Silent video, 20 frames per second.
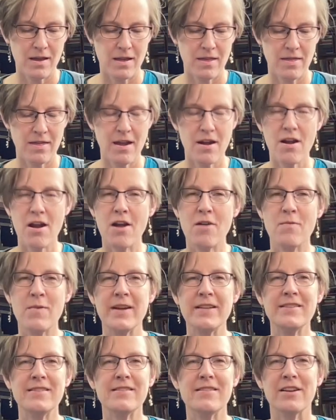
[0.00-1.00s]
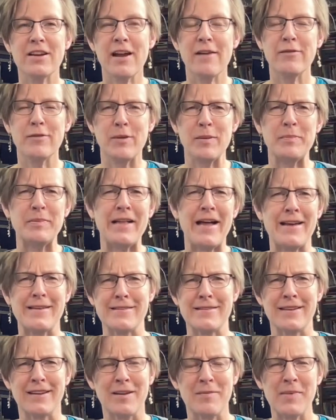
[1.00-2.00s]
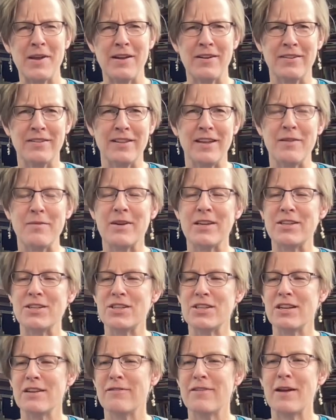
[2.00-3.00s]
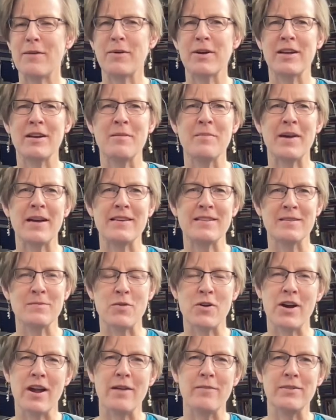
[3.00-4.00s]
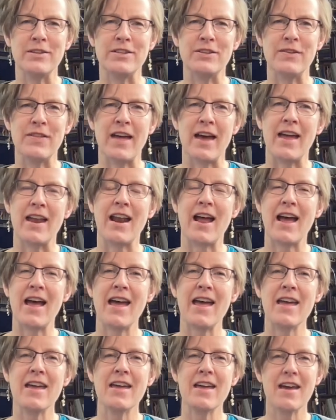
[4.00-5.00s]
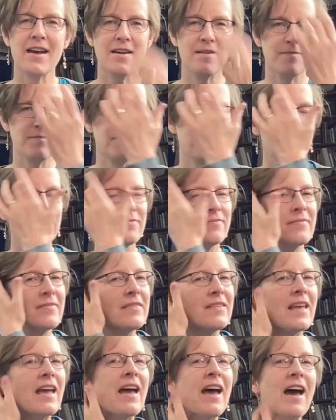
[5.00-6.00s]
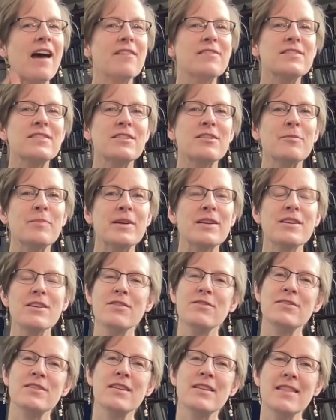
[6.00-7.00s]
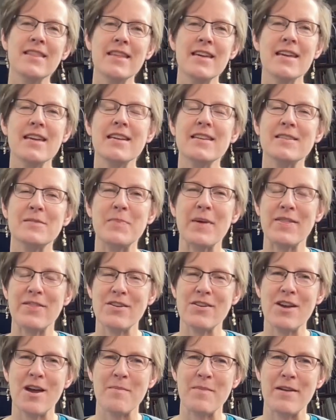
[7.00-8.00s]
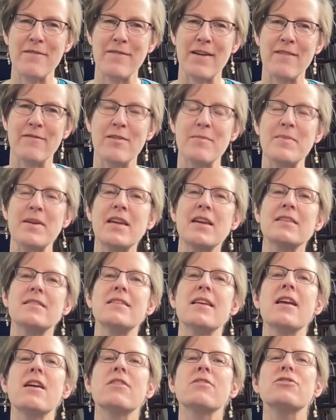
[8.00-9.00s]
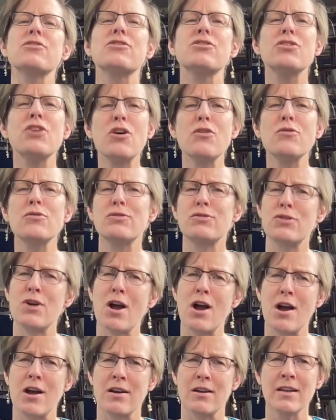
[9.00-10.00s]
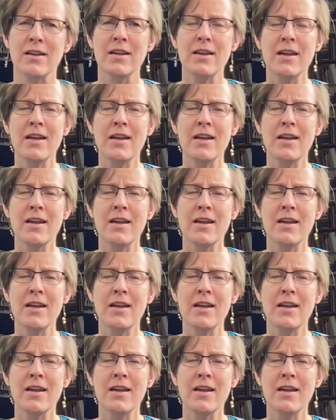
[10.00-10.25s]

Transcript: there are ones that are covered with plastic apparently, which if I were gonna buy some more, I would do that. I have still been using these, but they're not my favorite because they are so strong.